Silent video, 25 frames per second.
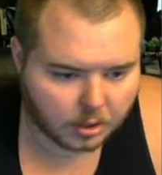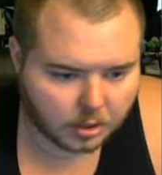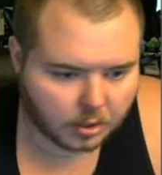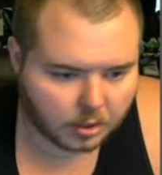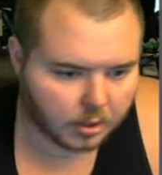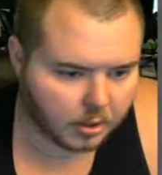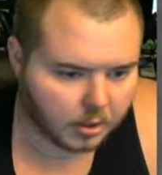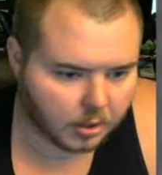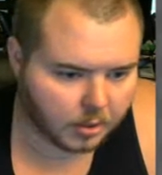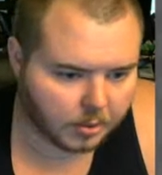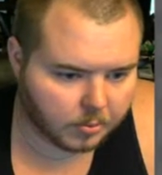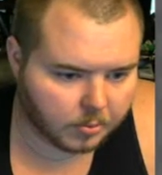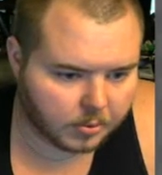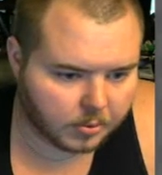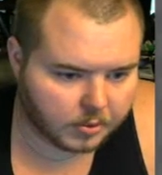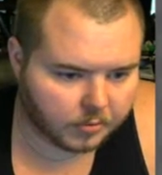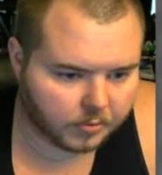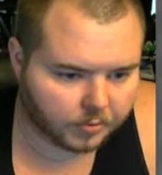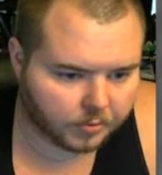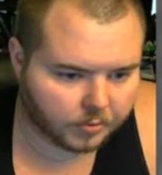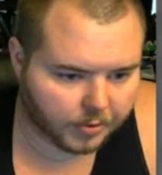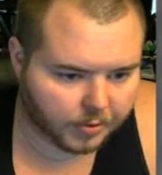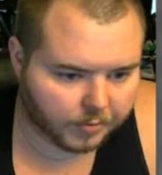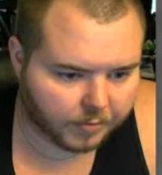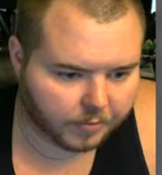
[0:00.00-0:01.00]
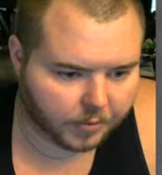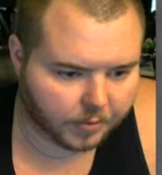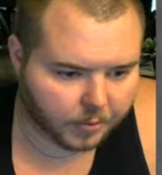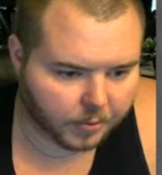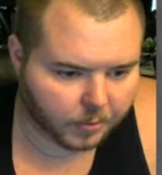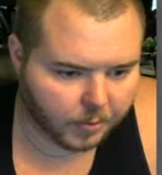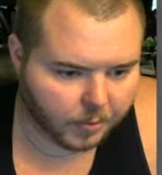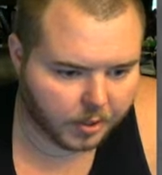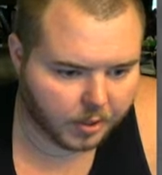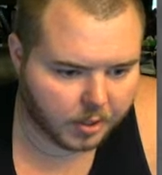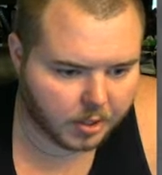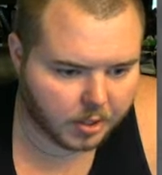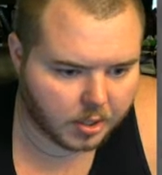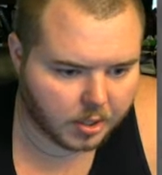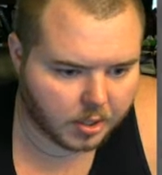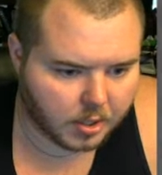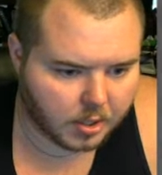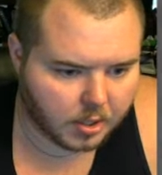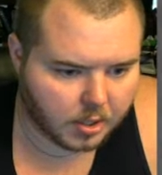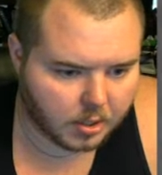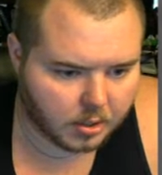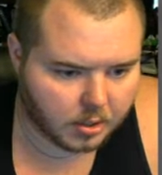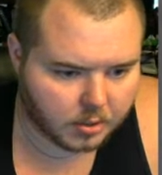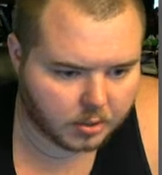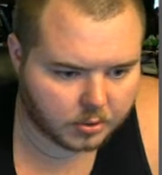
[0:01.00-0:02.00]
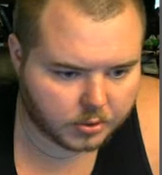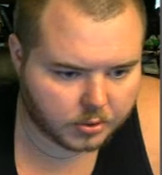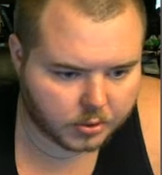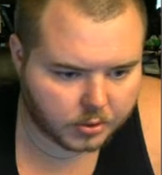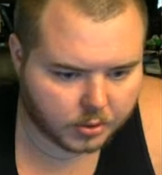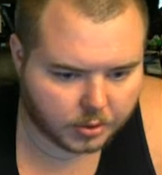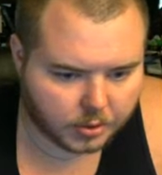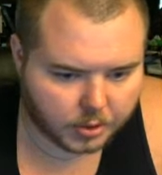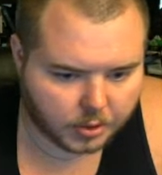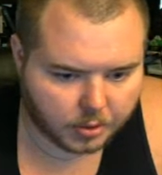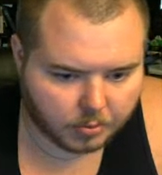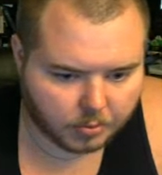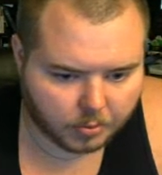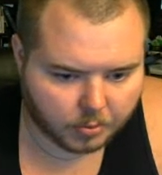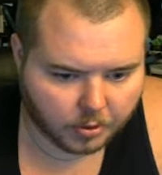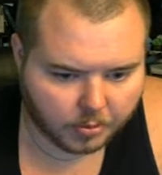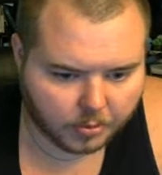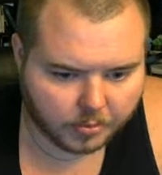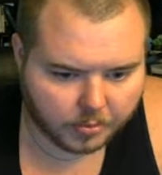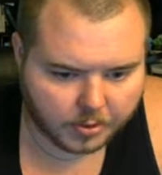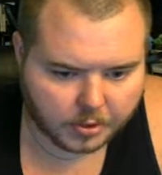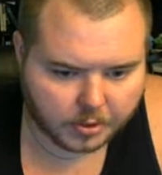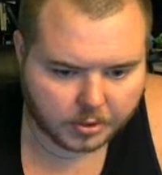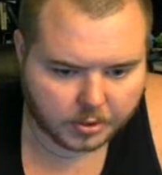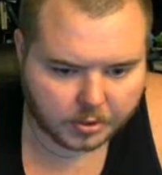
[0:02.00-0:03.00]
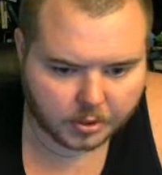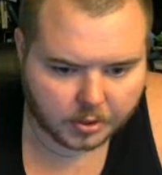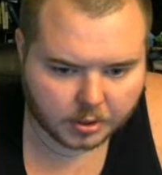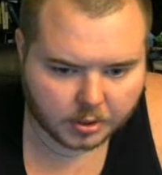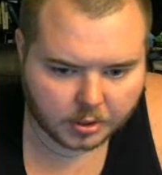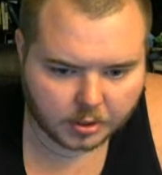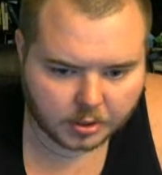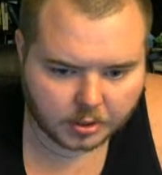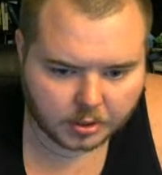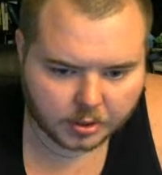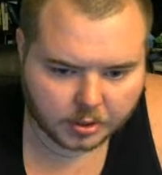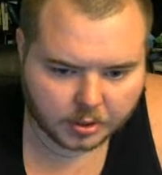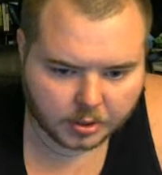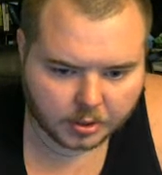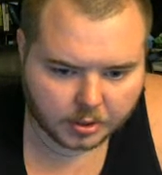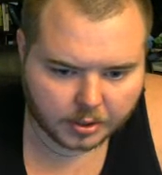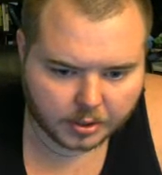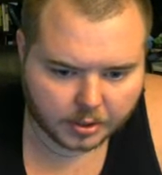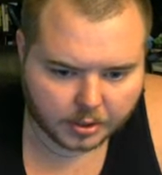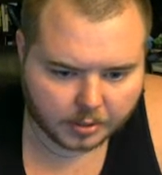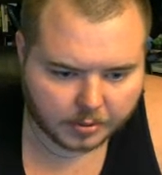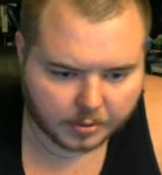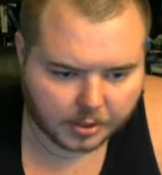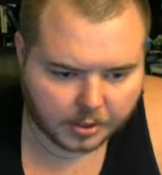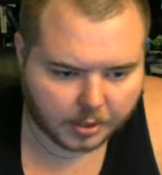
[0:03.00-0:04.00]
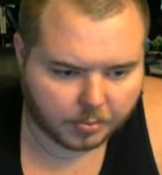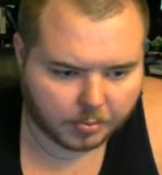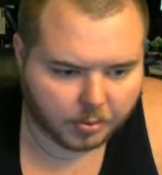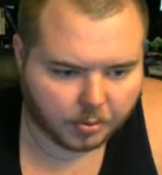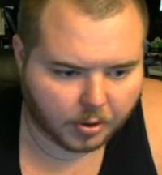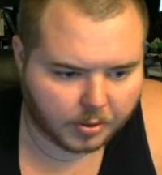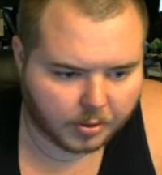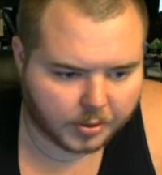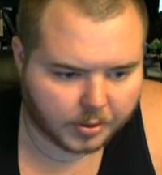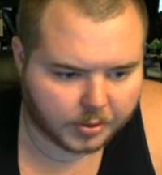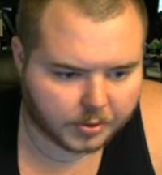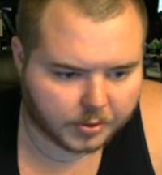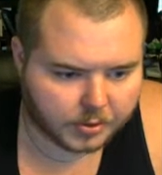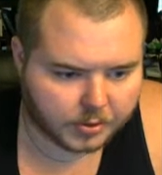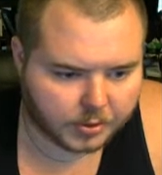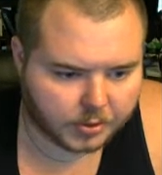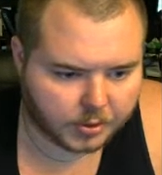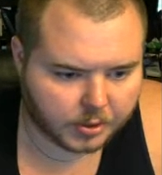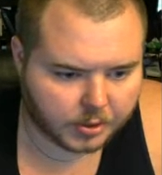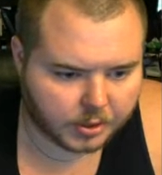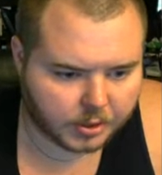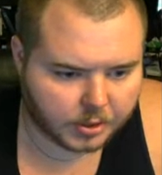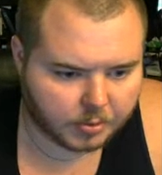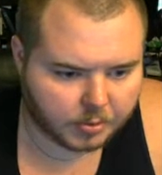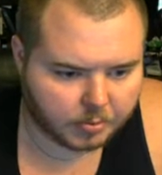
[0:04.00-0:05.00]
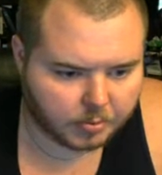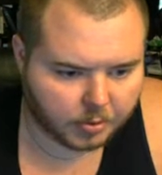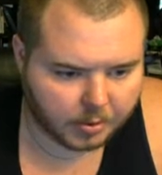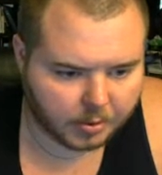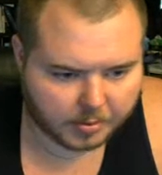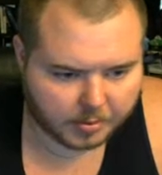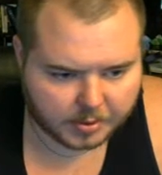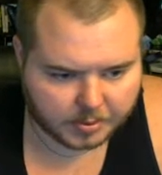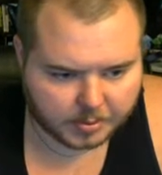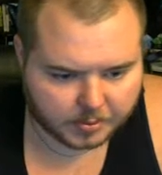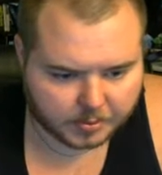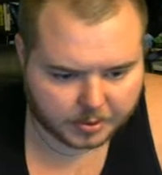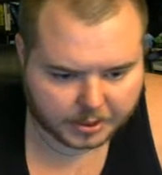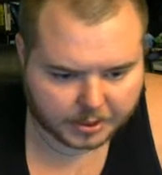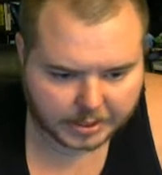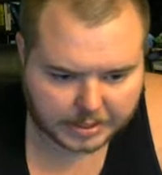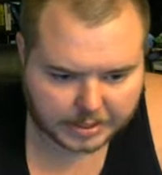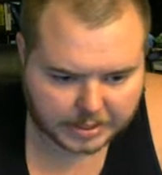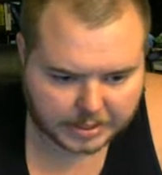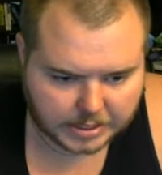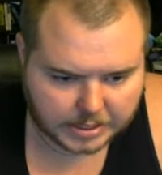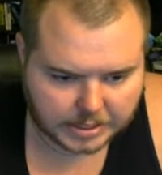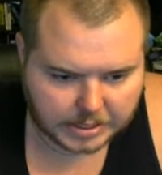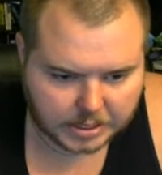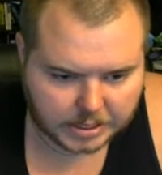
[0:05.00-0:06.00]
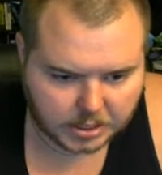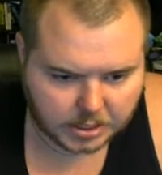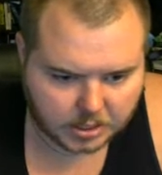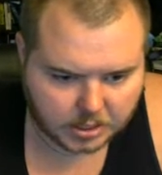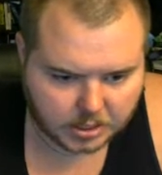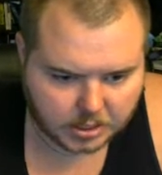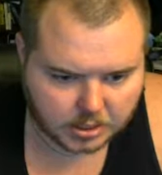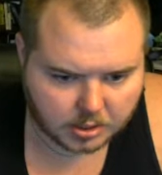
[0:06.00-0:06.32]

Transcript: That one's forever away. Studio apartments. I think we could probably do studio apartments pretty easy.